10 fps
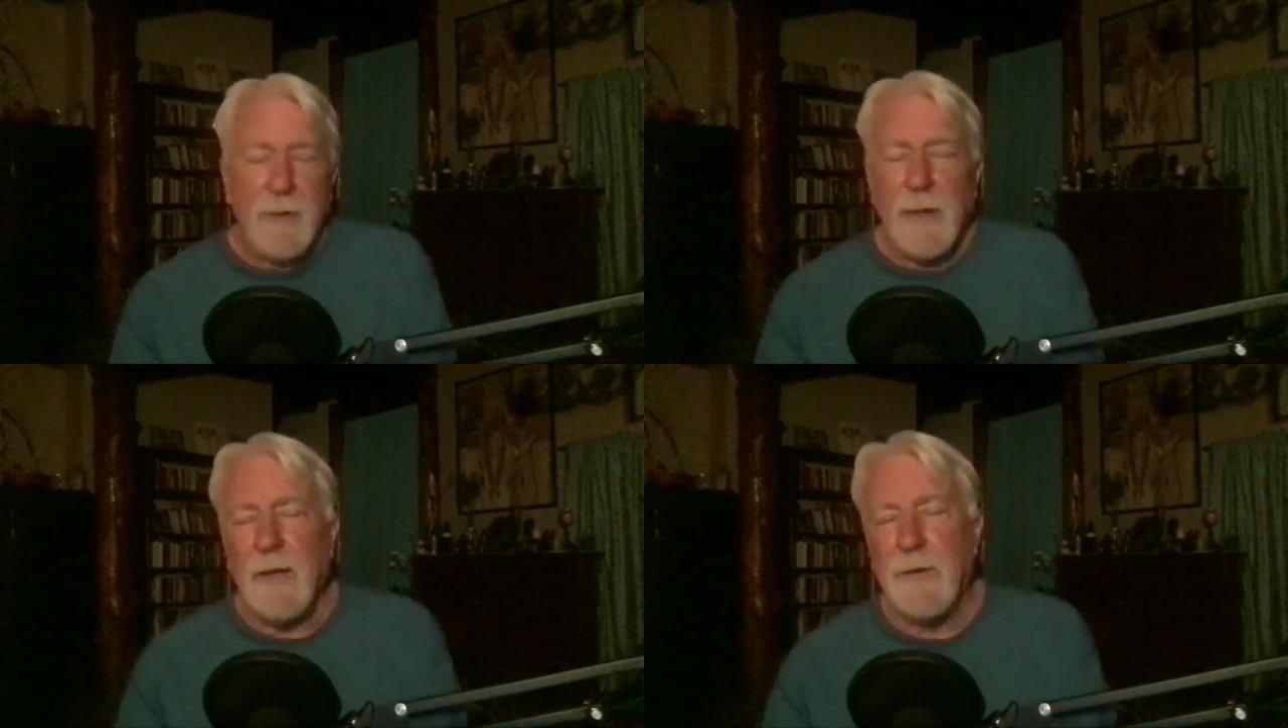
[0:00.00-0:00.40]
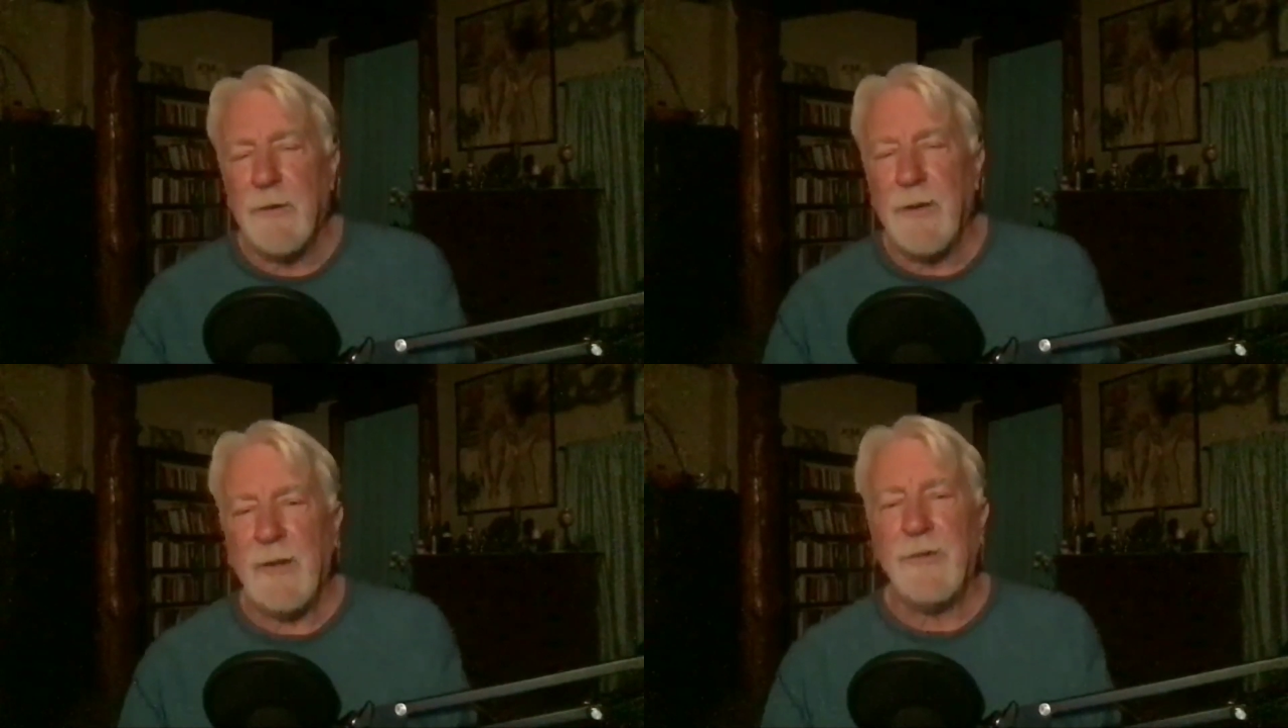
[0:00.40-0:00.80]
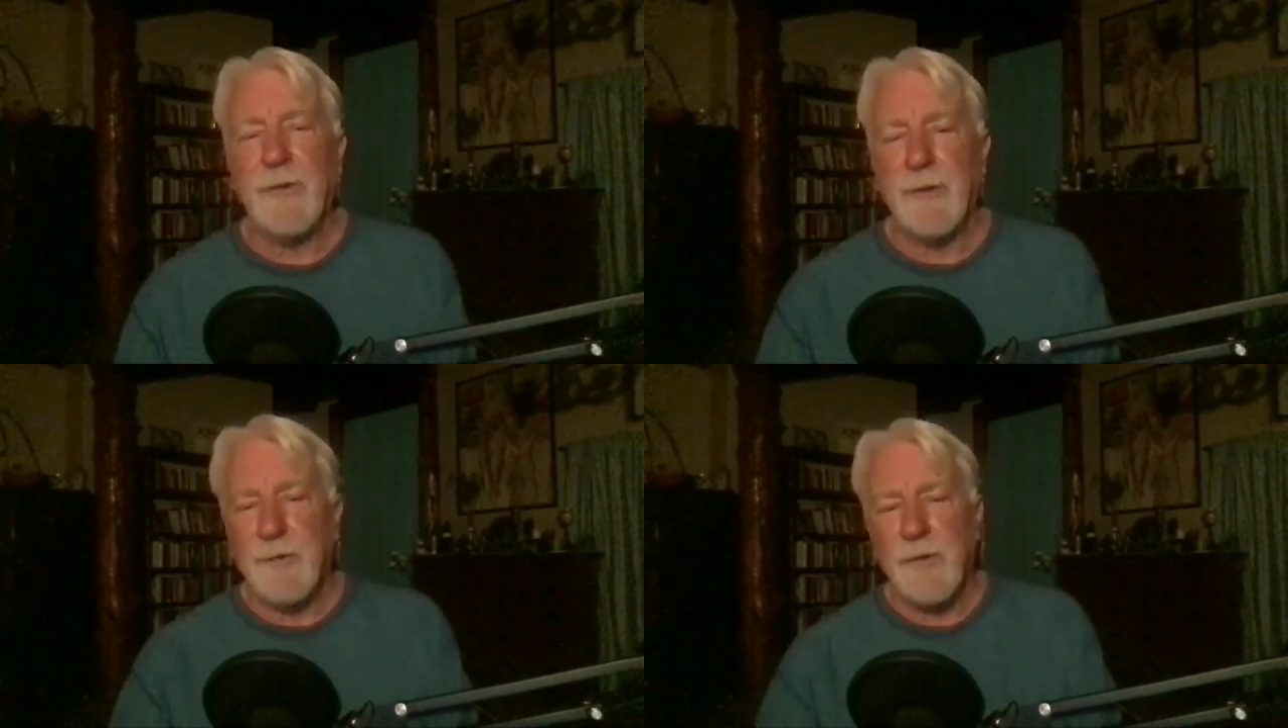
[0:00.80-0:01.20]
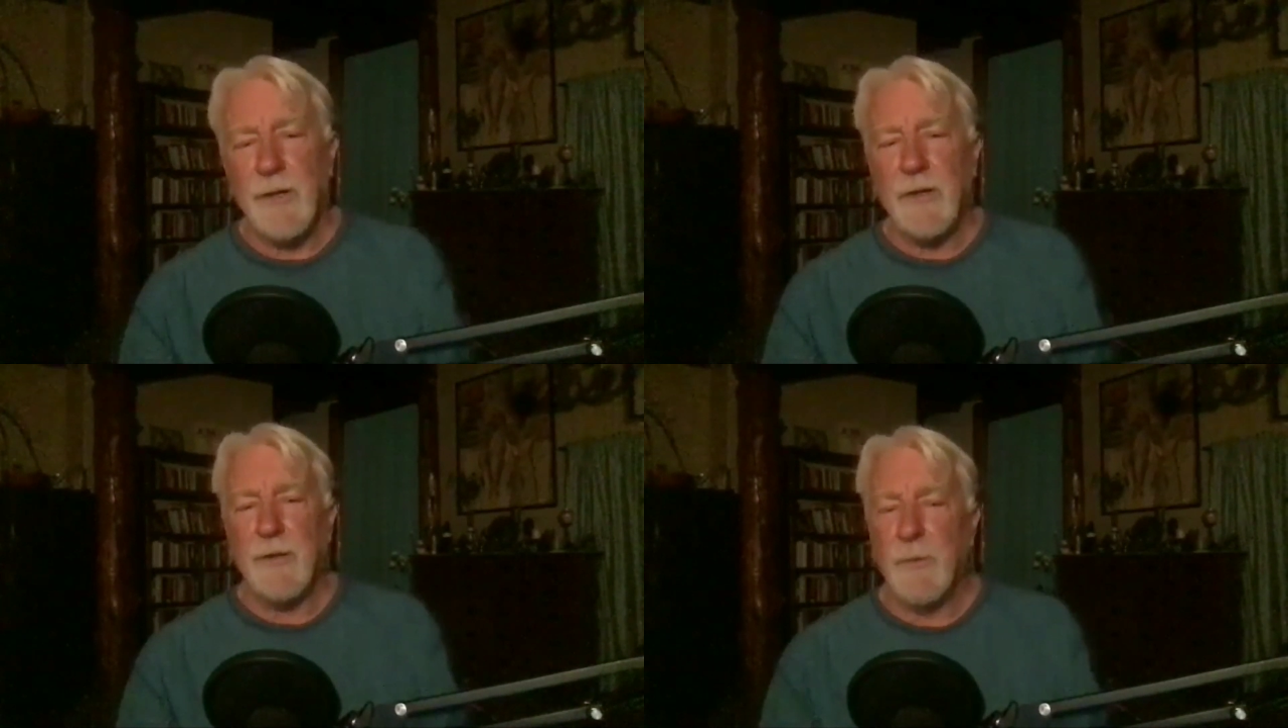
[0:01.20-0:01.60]
and creates this
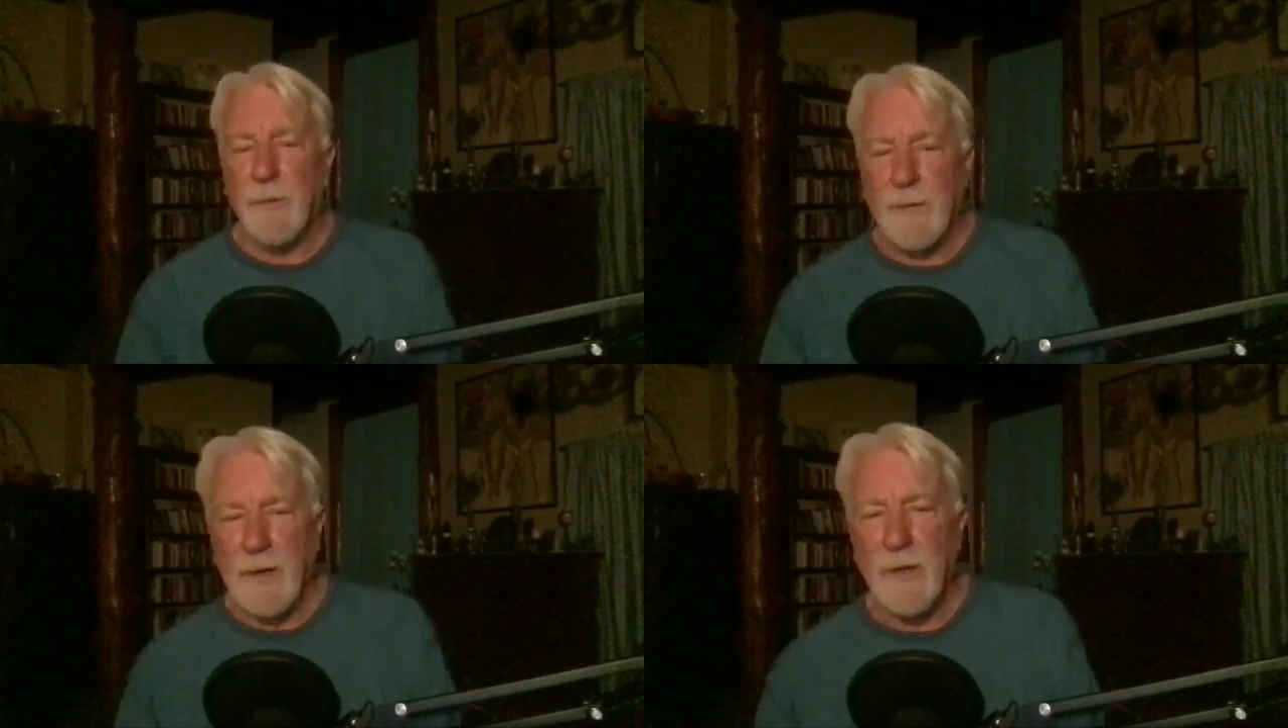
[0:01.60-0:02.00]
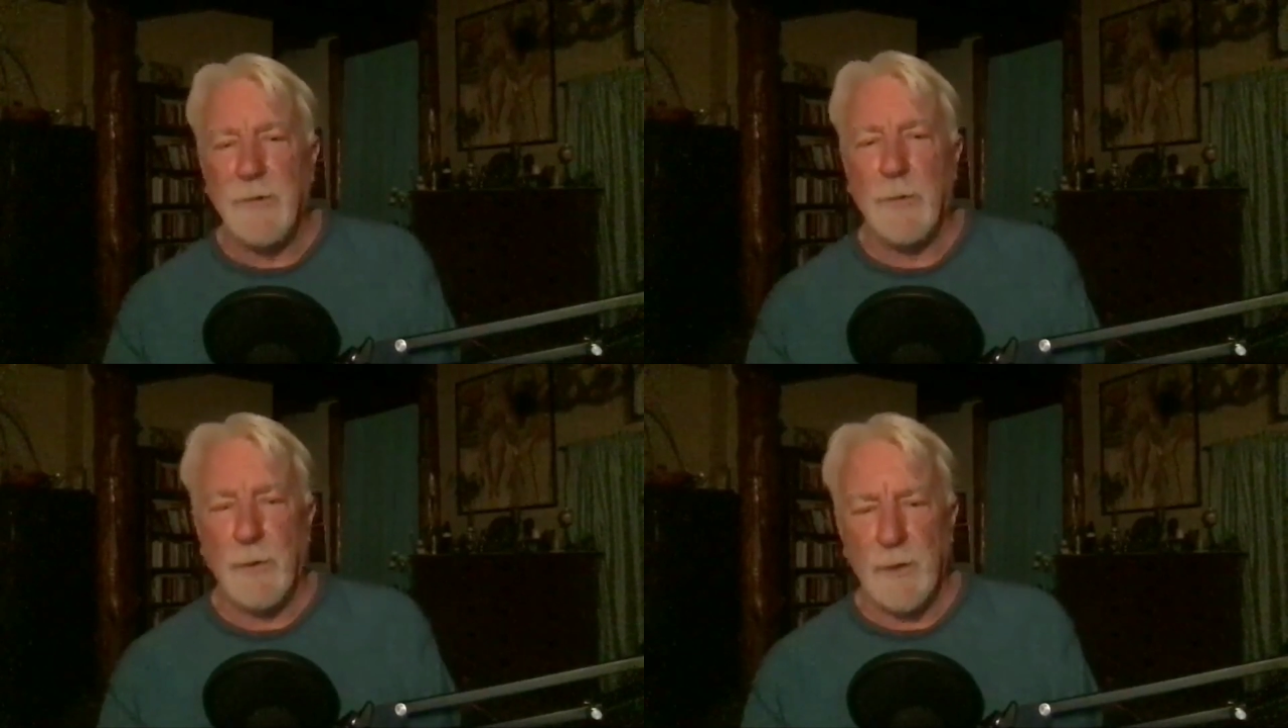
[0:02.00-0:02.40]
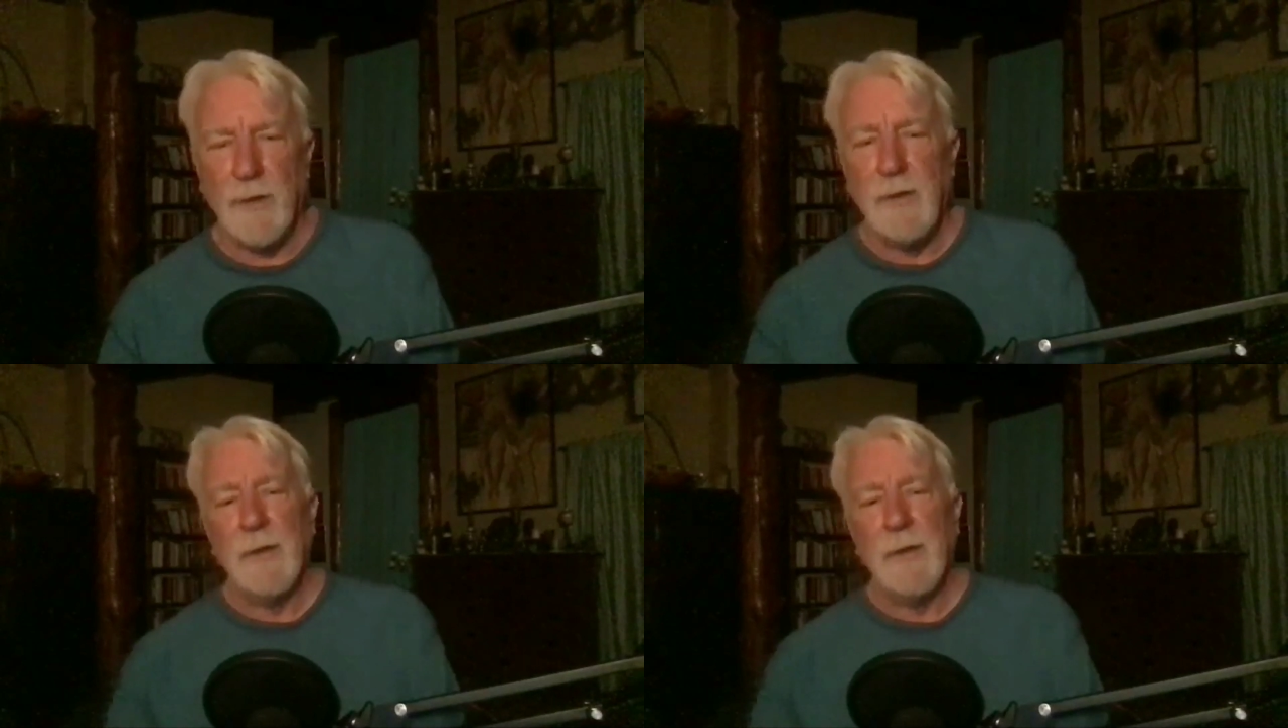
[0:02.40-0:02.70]
cult where they adore